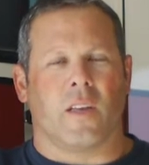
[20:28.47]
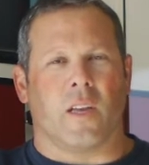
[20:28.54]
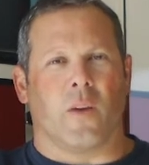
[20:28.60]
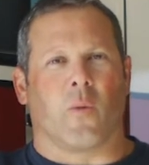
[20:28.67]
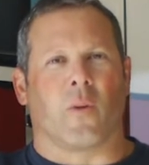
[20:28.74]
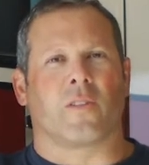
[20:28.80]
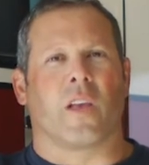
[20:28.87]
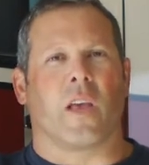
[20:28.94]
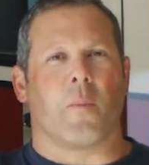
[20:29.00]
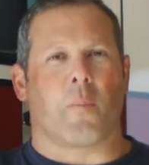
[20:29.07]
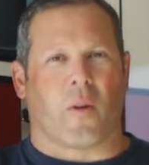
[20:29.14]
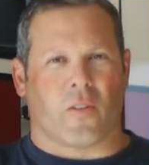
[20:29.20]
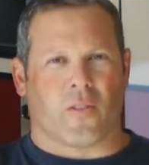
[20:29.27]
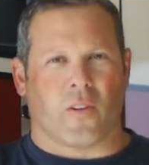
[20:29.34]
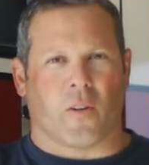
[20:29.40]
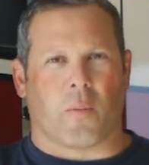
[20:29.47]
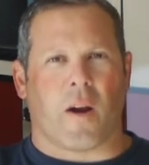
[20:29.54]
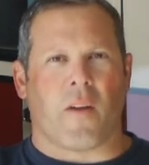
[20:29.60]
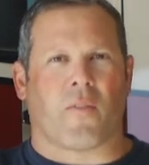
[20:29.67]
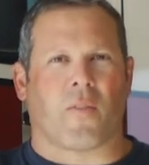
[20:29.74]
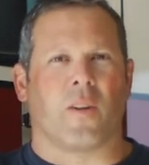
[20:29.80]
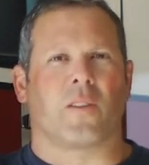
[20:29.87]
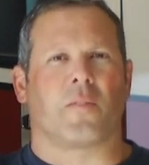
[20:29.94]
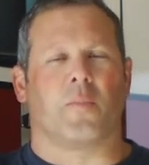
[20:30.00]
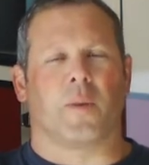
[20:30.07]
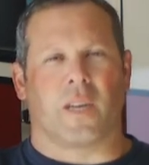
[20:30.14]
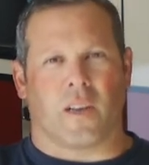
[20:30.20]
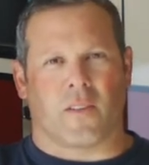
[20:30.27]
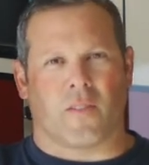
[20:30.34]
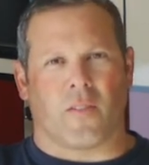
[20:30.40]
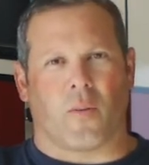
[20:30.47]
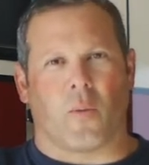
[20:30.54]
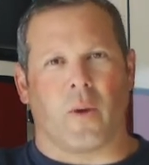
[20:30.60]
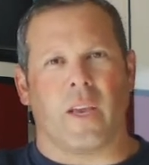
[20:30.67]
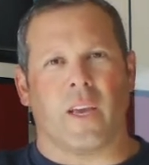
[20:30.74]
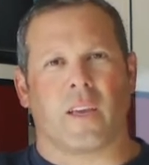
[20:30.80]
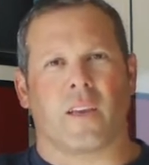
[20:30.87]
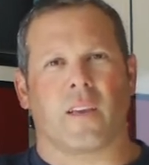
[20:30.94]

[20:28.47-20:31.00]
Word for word: It was a personal preference because of the week,